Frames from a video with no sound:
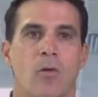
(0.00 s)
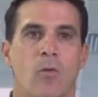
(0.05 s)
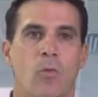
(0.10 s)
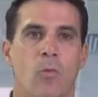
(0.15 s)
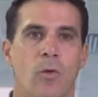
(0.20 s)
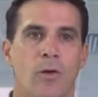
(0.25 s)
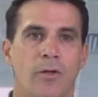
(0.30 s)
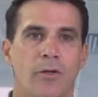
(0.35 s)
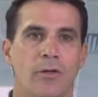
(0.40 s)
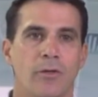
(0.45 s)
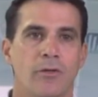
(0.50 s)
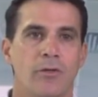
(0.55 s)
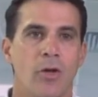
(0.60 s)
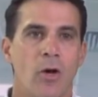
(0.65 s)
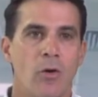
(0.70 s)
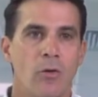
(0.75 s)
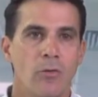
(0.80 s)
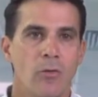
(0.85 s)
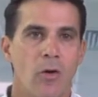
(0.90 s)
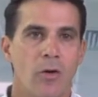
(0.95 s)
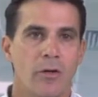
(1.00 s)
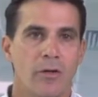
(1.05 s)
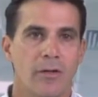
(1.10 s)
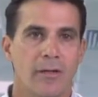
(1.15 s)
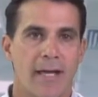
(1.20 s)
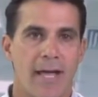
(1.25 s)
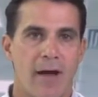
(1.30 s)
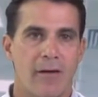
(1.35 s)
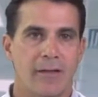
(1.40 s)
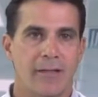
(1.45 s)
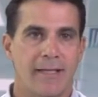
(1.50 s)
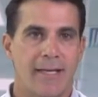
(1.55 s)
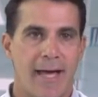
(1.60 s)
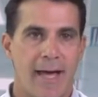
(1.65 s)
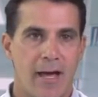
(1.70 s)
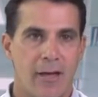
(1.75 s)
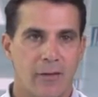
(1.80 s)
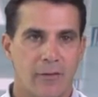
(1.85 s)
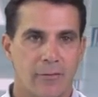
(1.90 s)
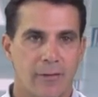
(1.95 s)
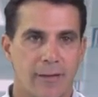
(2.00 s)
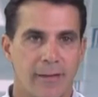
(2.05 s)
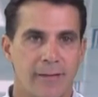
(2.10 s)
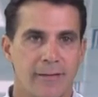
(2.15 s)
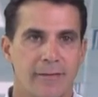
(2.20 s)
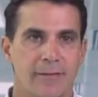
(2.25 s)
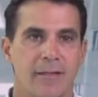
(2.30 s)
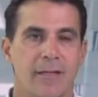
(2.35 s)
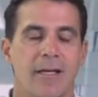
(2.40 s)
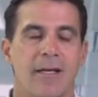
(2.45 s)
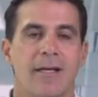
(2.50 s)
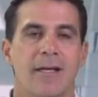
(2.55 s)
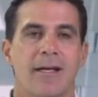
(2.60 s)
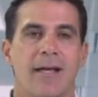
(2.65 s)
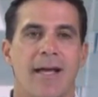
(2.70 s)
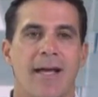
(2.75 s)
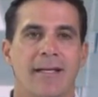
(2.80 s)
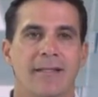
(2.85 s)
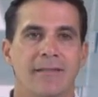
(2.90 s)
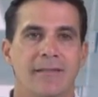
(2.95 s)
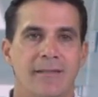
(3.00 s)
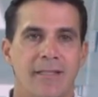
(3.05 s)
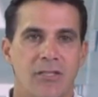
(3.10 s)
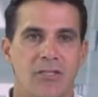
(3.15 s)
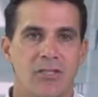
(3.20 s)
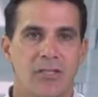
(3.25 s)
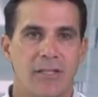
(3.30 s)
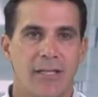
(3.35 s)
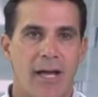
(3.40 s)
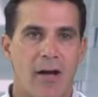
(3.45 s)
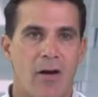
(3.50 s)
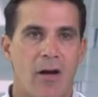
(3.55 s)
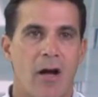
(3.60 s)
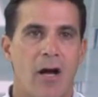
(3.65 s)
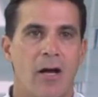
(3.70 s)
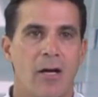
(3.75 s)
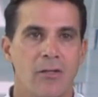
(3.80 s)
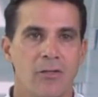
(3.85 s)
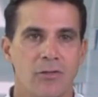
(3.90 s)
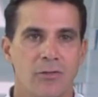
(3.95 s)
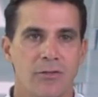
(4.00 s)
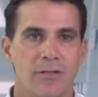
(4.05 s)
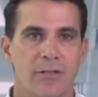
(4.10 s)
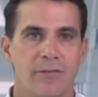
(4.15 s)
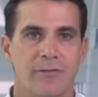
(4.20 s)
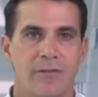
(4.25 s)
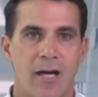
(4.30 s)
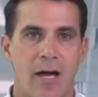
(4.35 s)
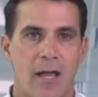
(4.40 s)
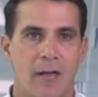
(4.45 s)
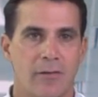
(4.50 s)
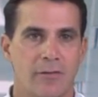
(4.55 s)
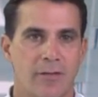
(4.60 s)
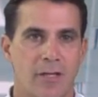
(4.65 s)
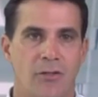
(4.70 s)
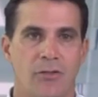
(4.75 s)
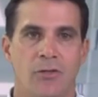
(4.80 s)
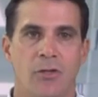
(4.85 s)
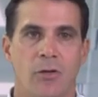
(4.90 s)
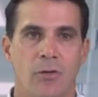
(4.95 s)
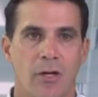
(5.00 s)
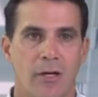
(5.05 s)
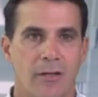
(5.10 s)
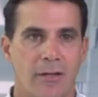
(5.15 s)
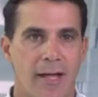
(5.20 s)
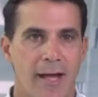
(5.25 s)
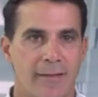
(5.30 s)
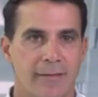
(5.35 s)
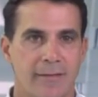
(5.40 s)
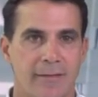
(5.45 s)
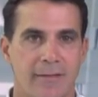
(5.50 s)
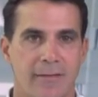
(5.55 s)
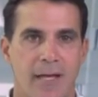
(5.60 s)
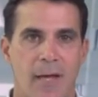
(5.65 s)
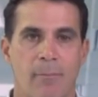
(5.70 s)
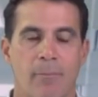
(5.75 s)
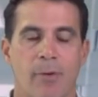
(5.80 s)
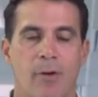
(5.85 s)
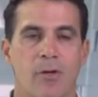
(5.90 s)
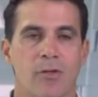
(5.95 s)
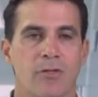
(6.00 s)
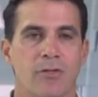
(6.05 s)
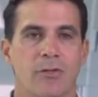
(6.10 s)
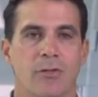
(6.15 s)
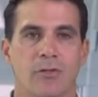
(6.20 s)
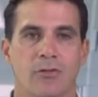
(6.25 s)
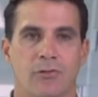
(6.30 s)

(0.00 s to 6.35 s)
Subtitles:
Where you're no longer counting calories and dishing out hundreds of dollars on yoga classes and personal